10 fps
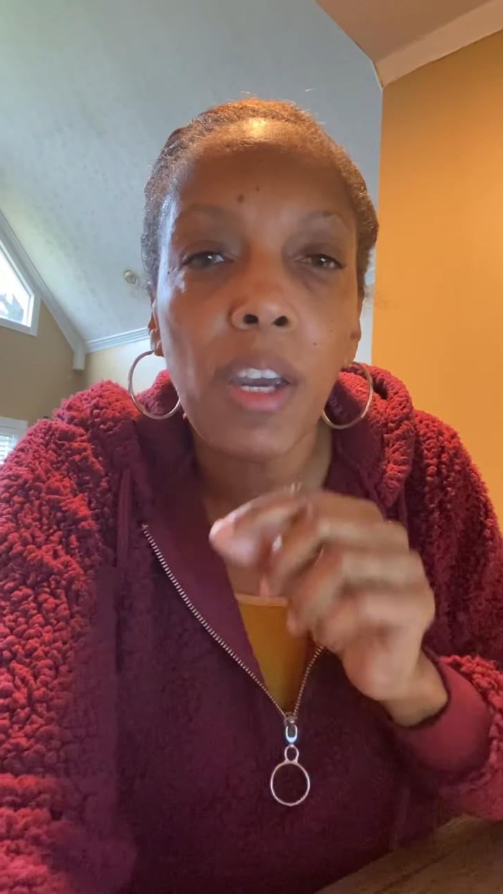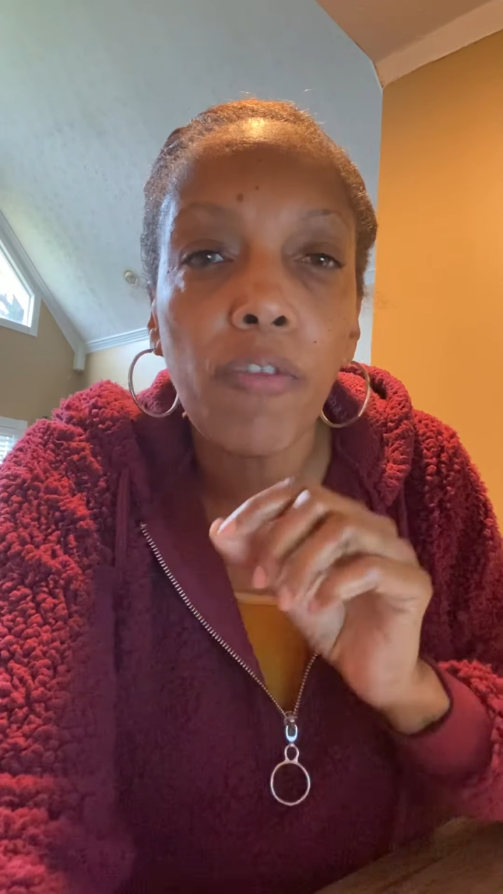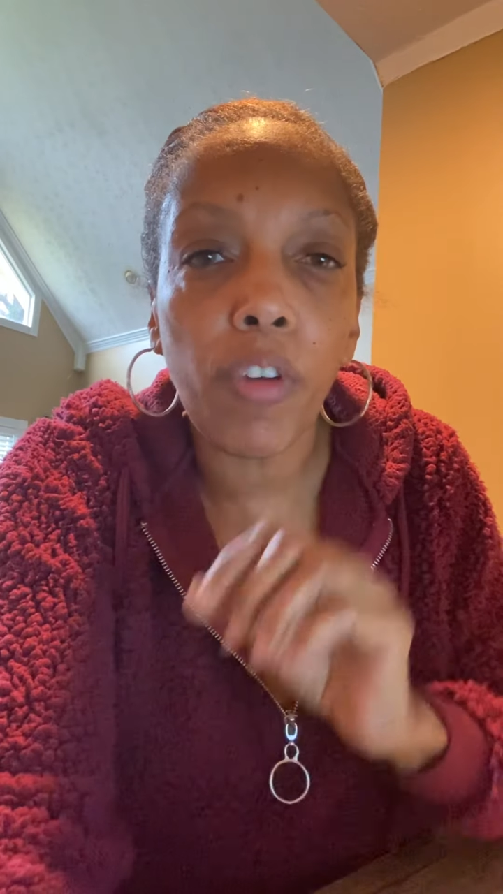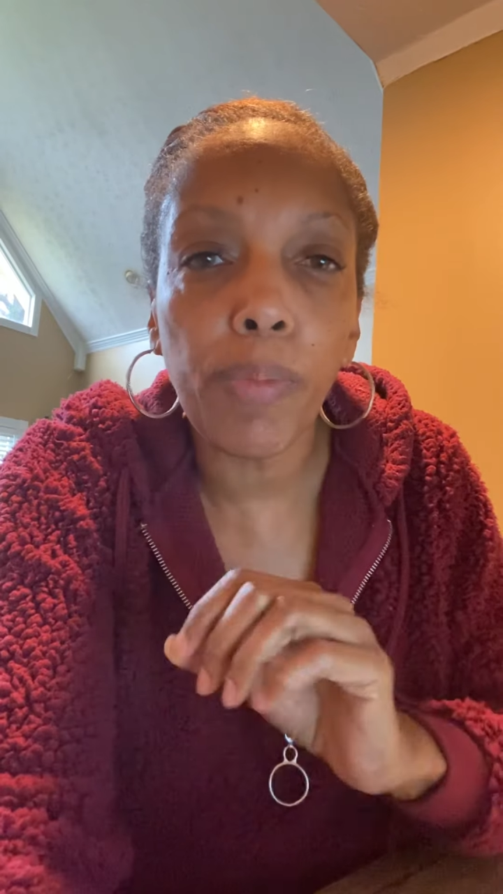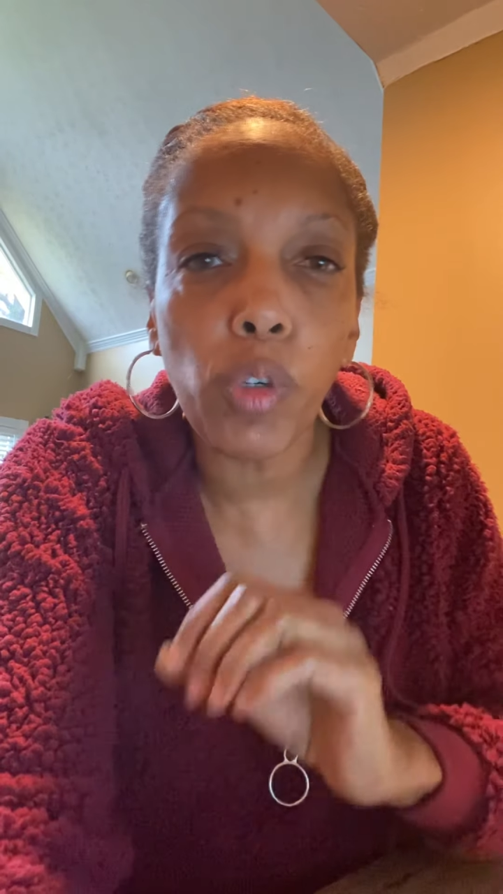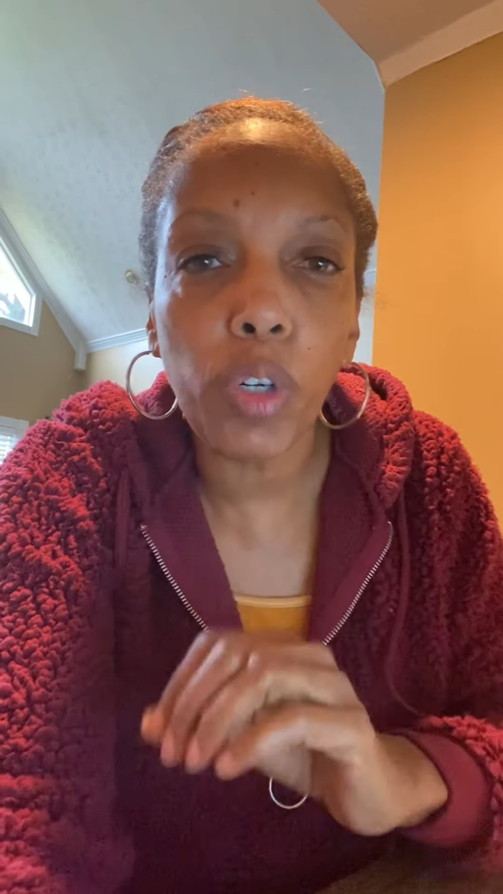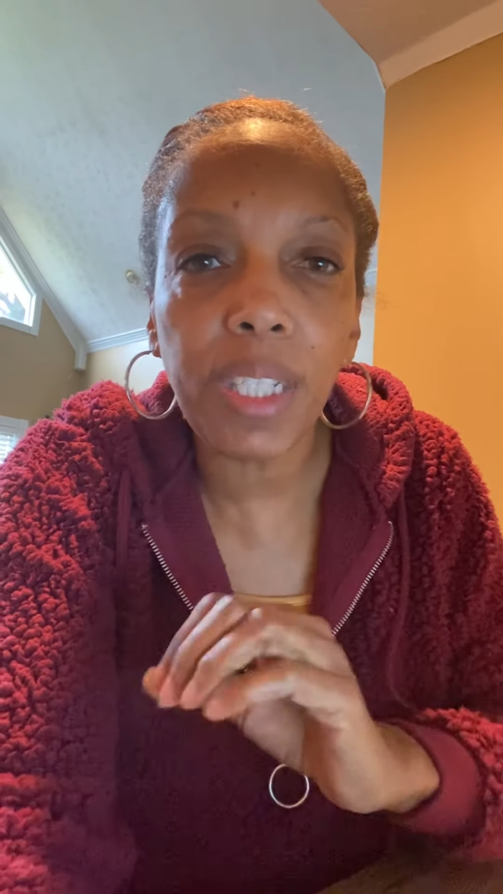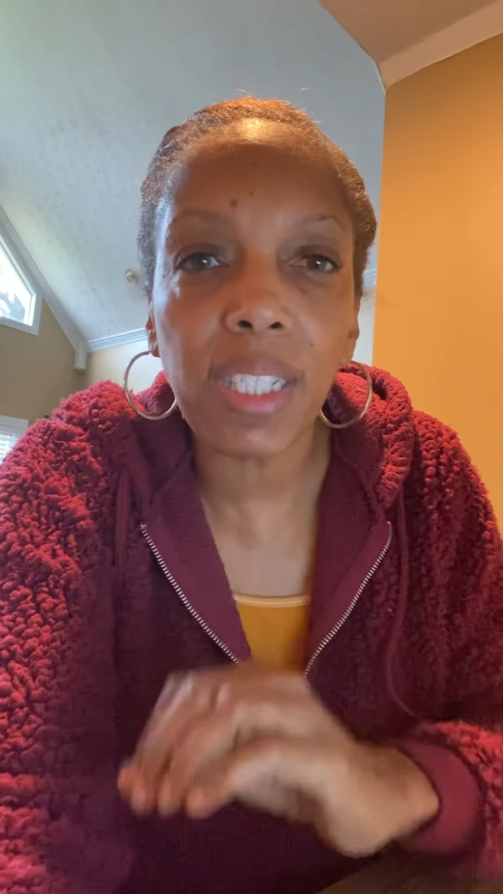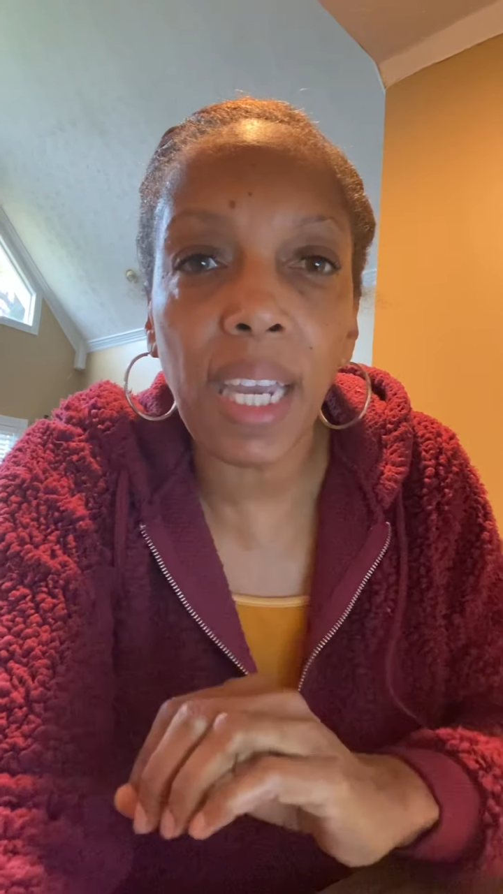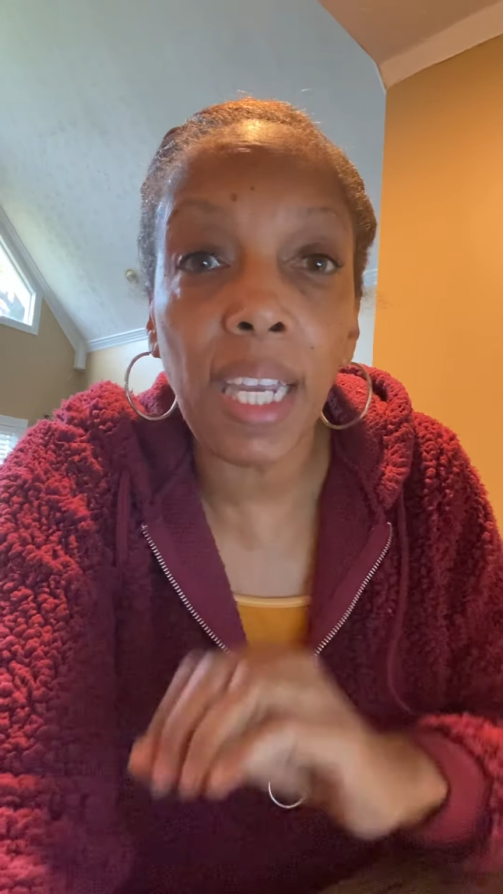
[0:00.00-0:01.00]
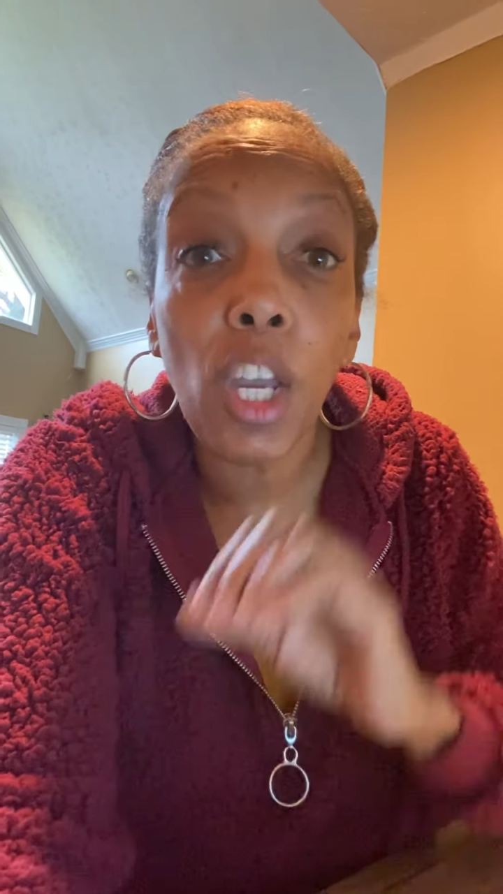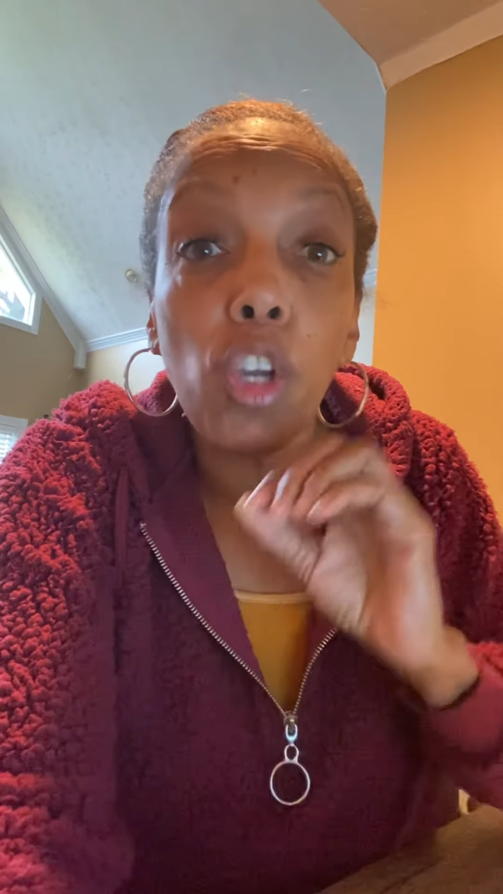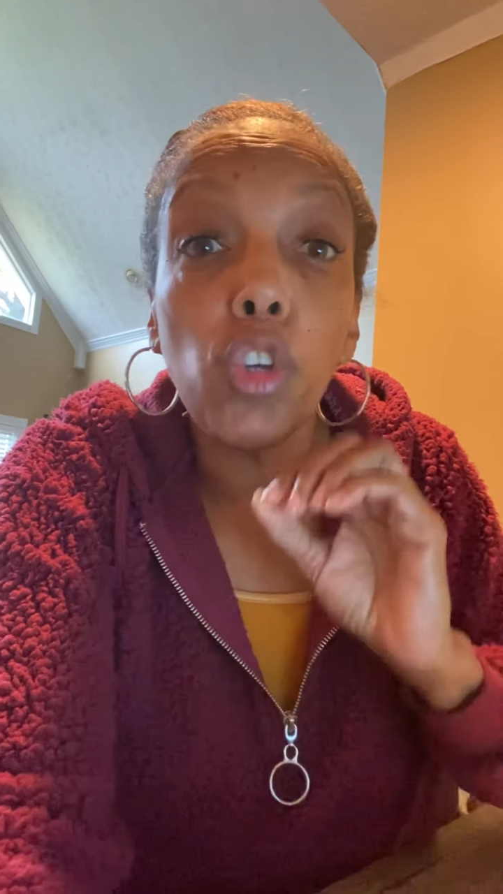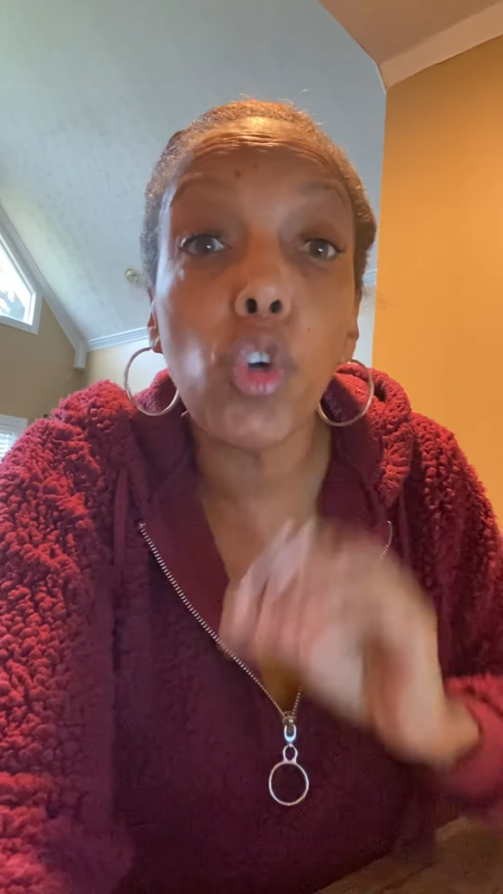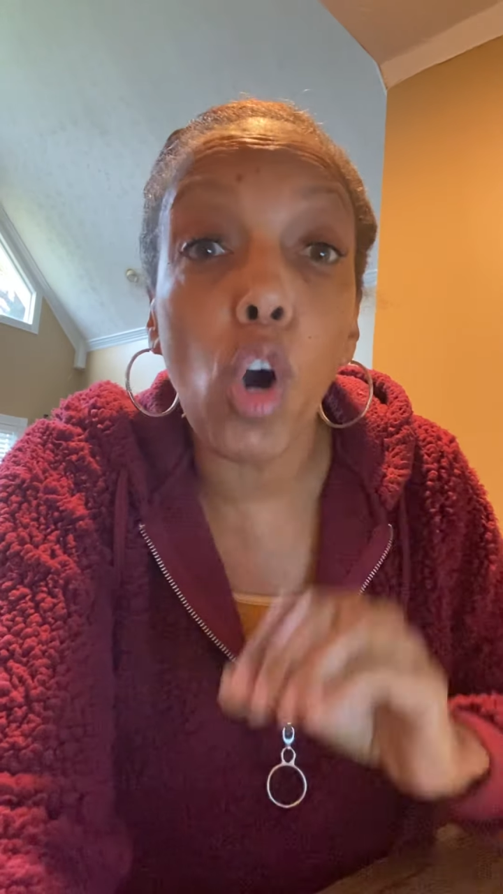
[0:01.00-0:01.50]
from your state
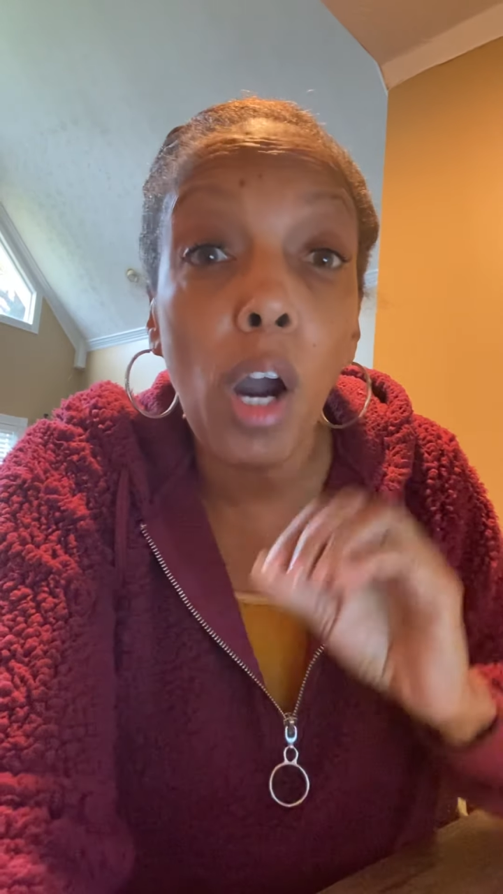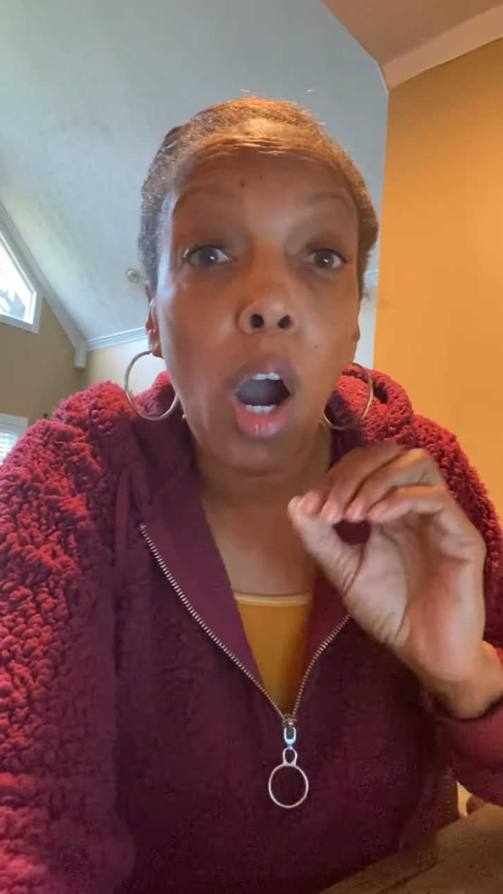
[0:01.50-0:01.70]
your